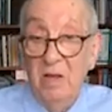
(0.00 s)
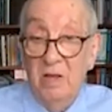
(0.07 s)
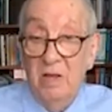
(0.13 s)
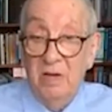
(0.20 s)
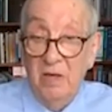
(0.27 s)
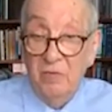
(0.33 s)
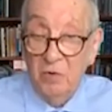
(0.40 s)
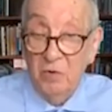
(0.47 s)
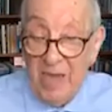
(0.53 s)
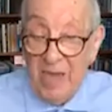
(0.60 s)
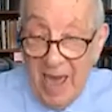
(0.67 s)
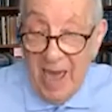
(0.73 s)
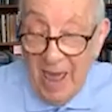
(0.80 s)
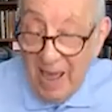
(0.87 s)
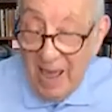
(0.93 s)

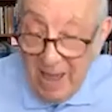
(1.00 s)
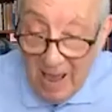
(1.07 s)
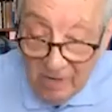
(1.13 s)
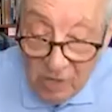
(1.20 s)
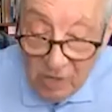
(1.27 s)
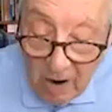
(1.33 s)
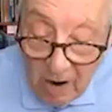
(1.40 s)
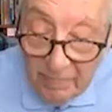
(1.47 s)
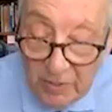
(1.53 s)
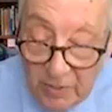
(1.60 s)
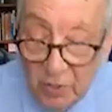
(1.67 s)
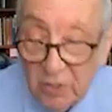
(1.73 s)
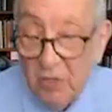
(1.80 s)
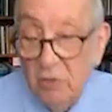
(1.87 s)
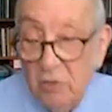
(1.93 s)
and carbon
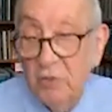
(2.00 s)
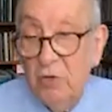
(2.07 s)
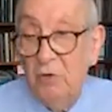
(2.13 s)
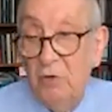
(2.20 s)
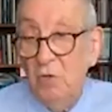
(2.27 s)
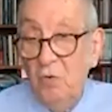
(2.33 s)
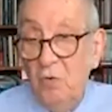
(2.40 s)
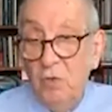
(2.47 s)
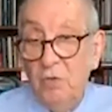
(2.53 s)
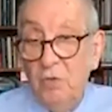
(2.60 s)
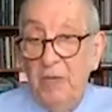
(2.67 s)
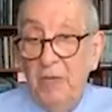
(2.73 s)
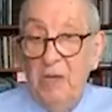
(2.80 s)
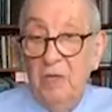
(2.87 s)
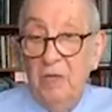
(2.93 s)
steels are used
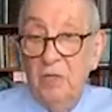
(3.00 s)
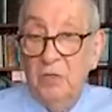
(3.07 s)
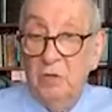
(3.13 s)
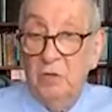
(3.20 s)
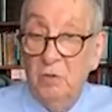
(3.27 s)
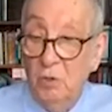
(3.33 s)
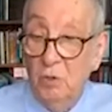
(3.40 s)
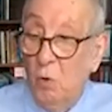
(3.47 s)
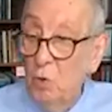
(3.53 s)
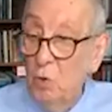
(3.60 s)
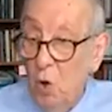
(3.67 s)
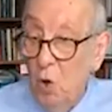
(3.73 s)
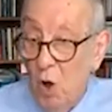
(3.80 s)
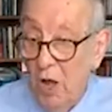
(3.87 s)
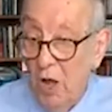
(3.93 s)
because they're low
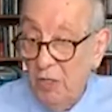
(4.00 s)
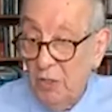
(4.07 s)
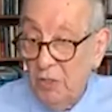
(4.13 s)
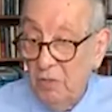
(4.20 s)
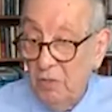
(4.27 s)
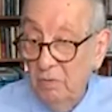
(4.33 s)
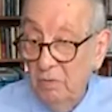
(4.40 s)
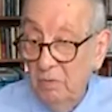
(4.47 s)
cost